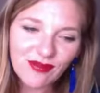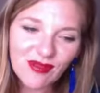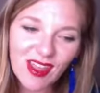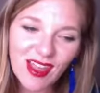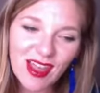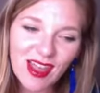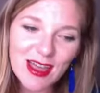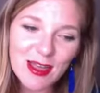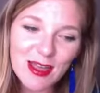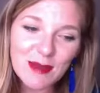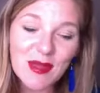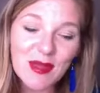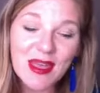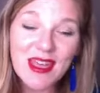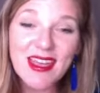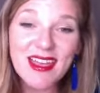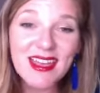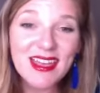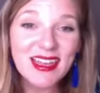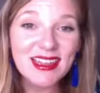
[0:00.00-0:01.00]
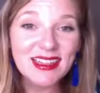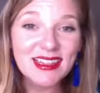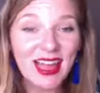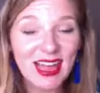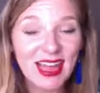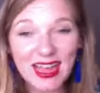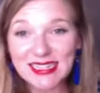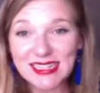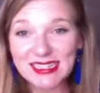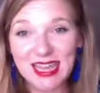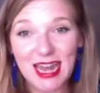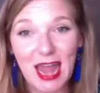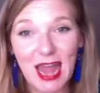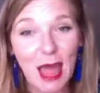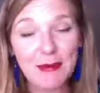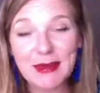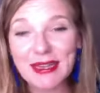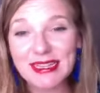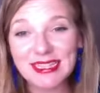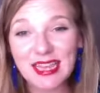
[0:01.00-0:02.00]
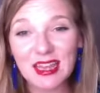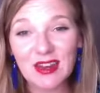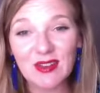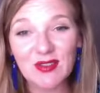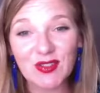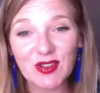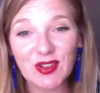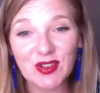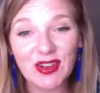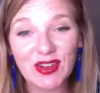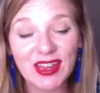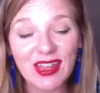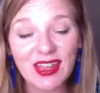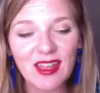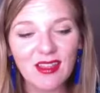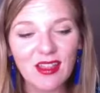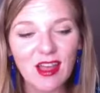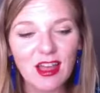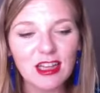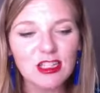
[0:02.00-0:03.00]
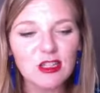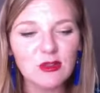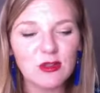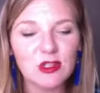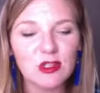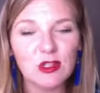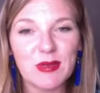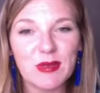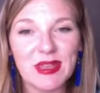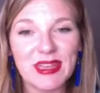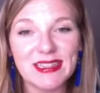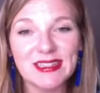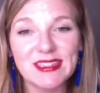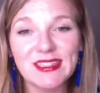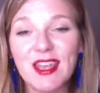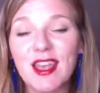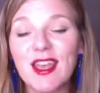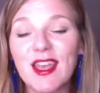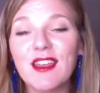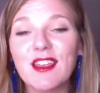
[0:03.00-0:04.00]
um, like I said, I'm excited for you to get launched, which means